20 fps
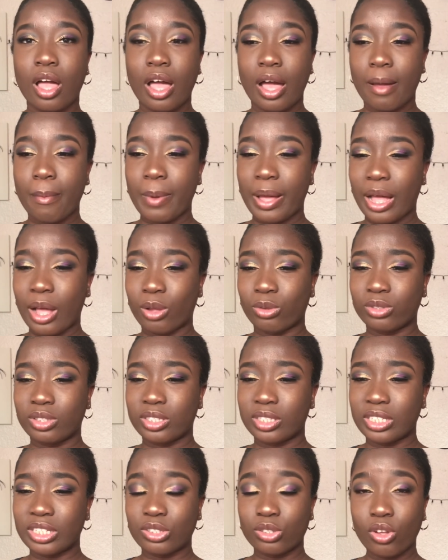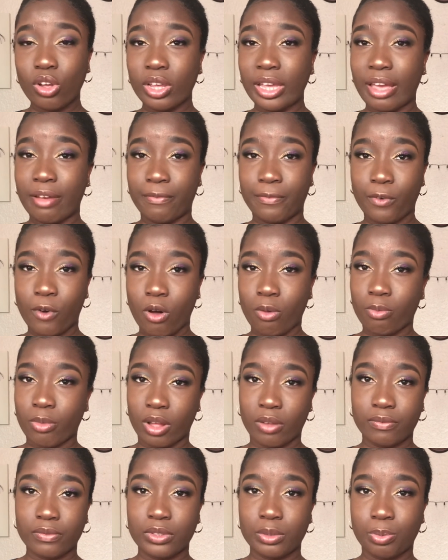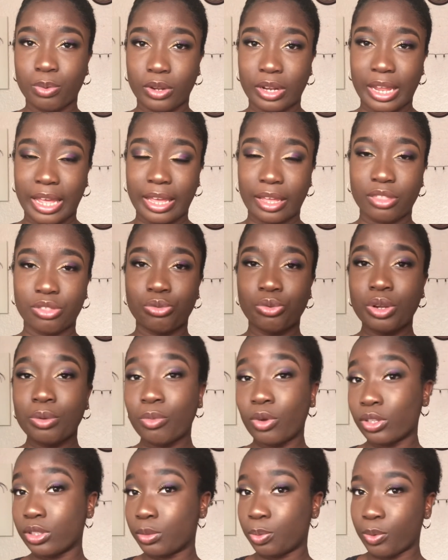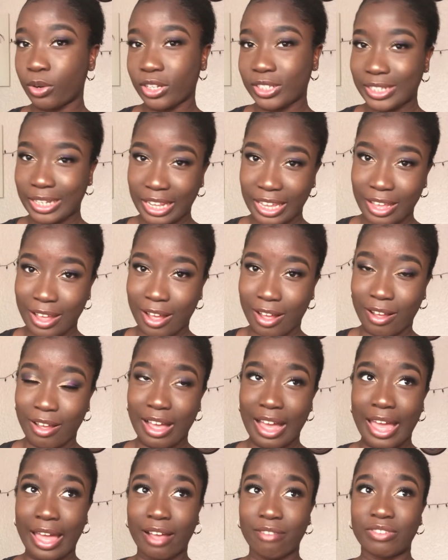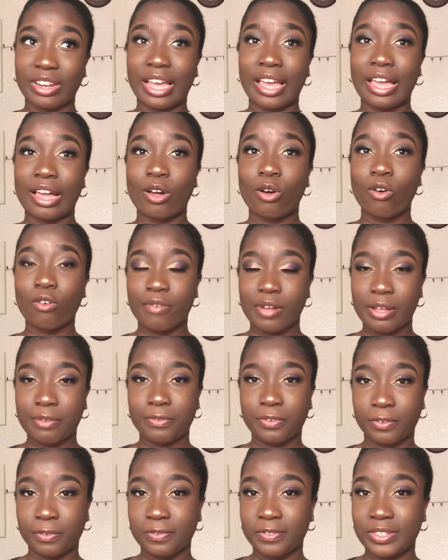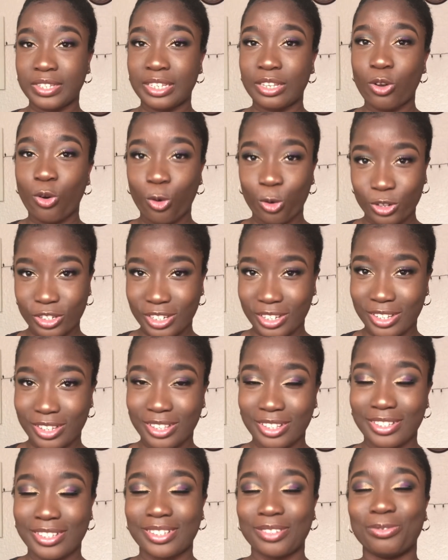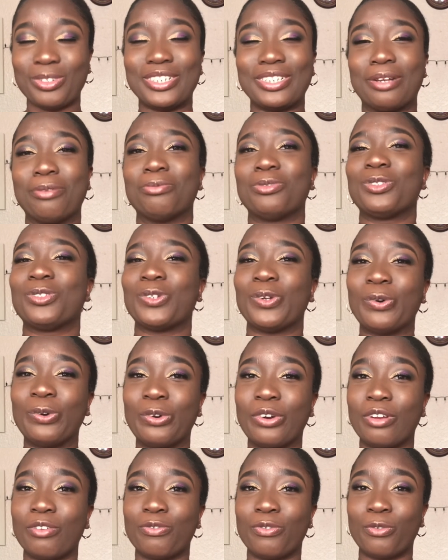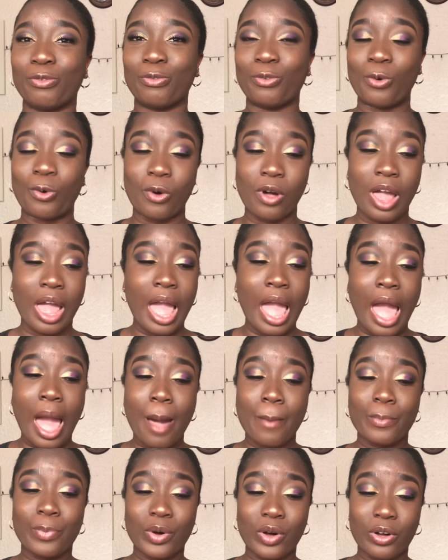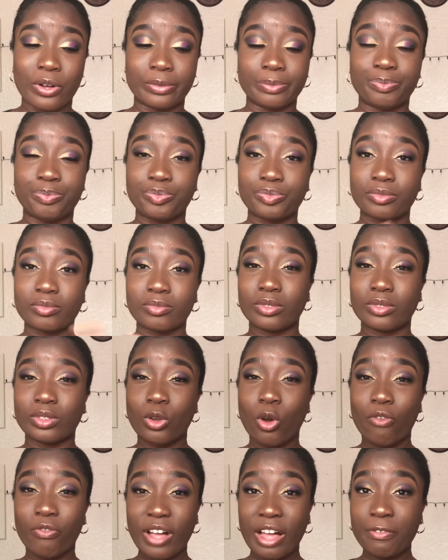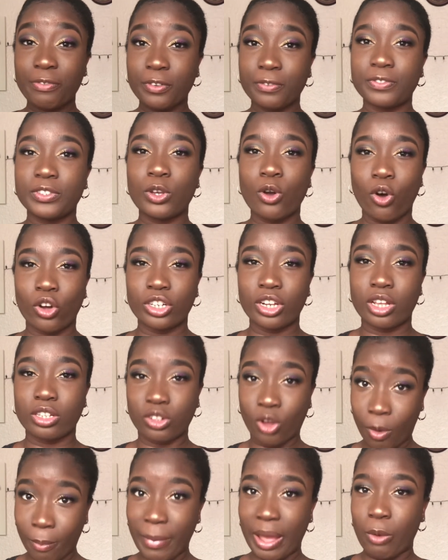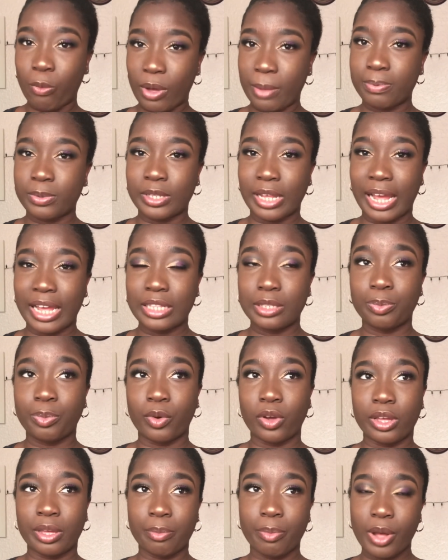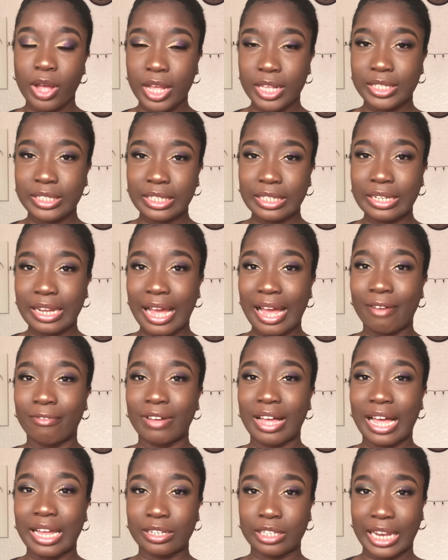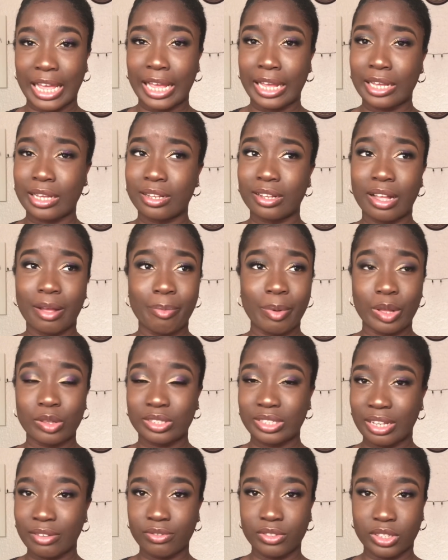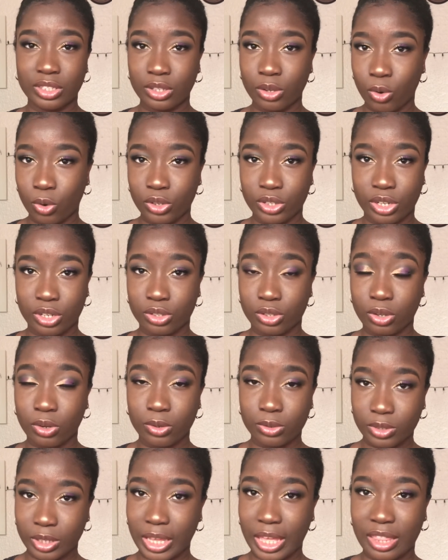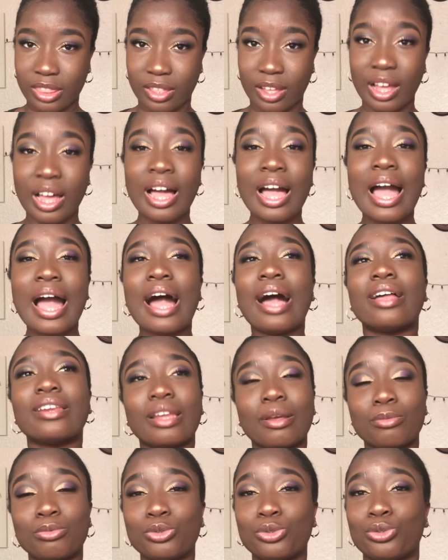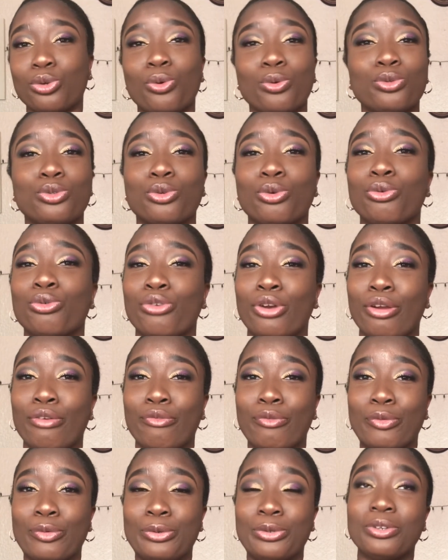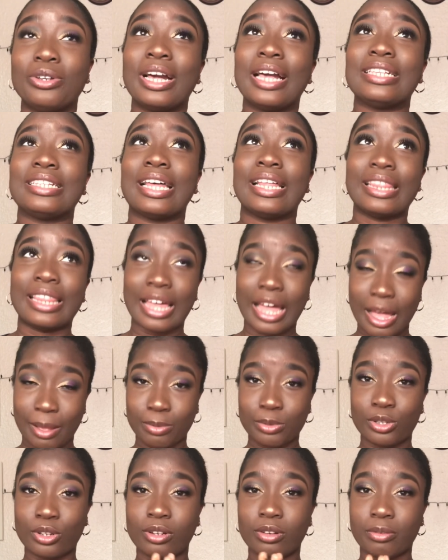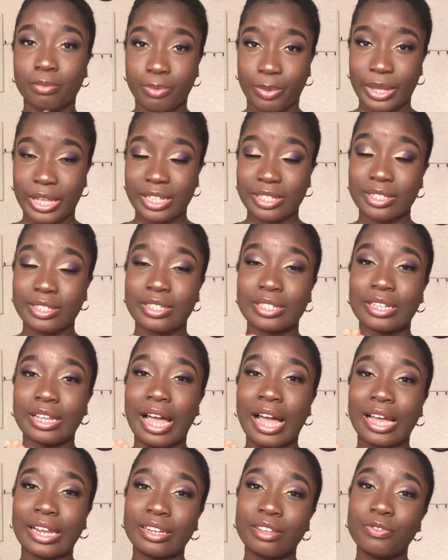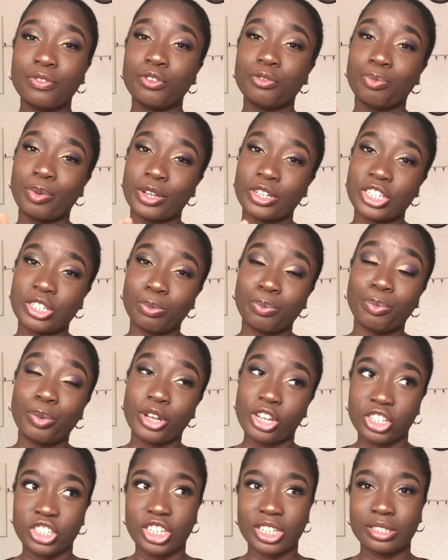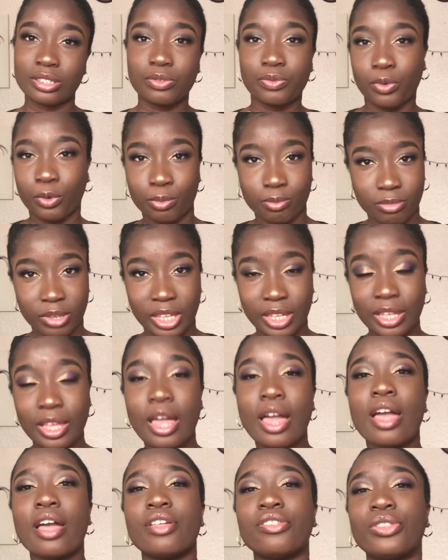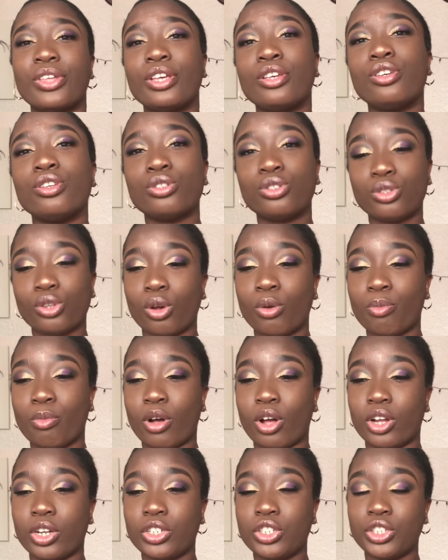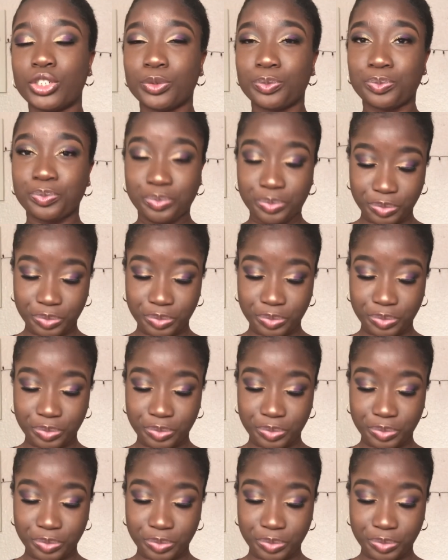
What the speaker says: It's not yet 4 months, but like 3 months plus later, I have like over 50 orders, which I'm so grateful for. But over 50 orders on my website, but in person I've had like about 70 orders altogether, and I'm so grateful. You guys are the absolute best, and if you've purchased from me, thank you so much.